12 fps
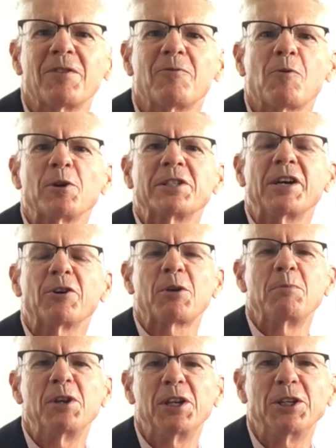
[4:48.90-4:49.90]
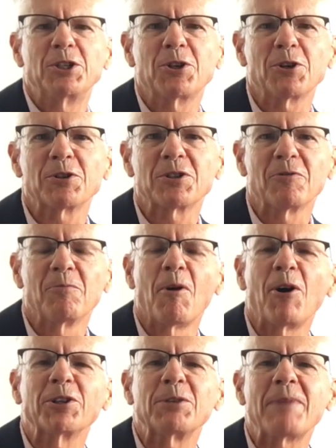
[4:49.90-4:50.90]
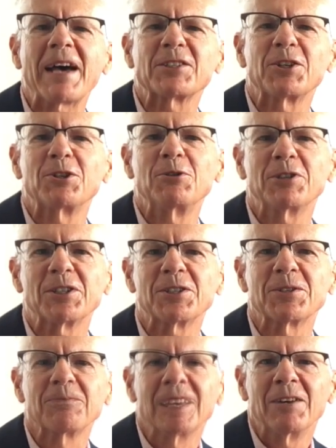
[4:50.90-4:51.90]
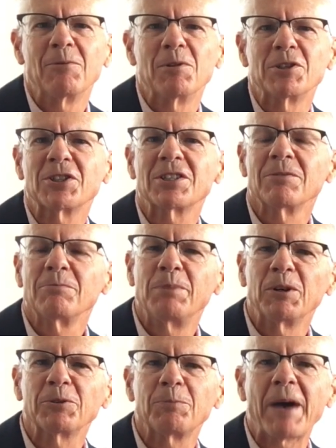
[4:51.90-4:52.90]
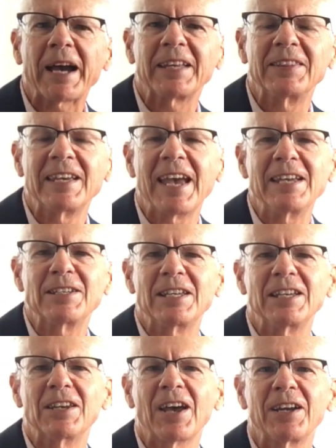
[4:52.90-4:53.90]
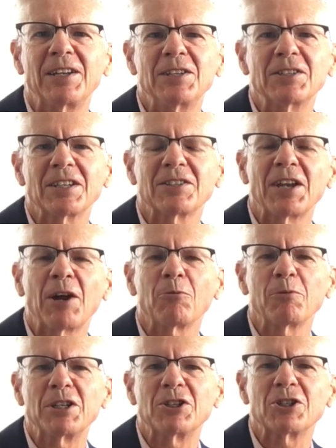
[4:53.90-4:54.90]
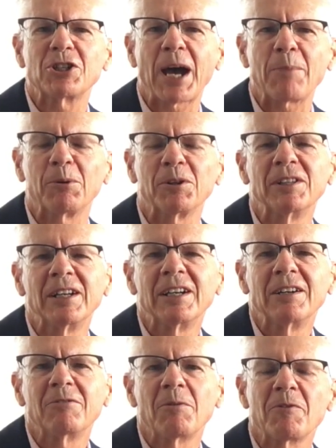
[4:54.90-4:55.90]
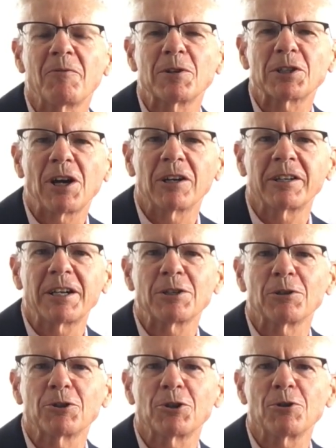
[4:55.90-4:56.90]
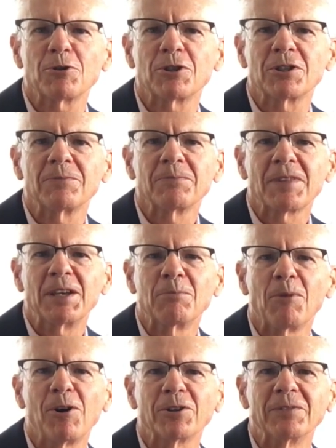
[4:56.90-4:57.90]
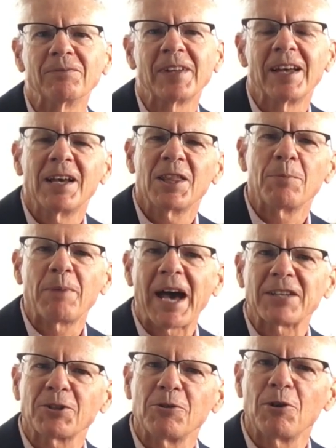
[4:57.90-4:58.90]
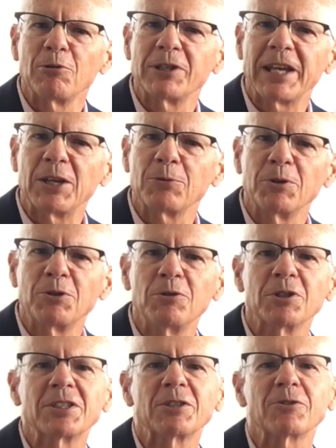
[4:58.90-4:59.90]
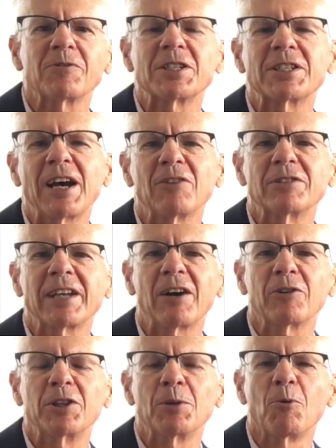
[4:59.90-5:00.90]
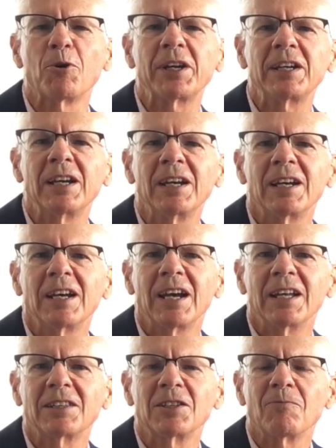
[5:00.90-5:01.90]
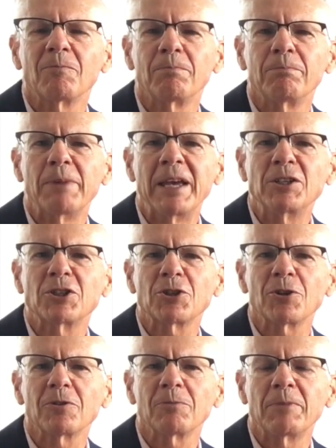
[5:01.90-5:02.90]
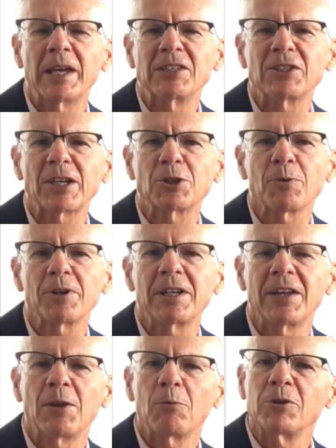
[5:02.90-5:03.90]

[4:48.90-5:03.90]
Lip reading: the Forestdale Community Church of Malden, Massachusetts. It was built back in the 1890s as an outreach chapel from the First Congregational Church in Malden. The pastor in those days would do the service downtown in the morning at the main sanctuary, and then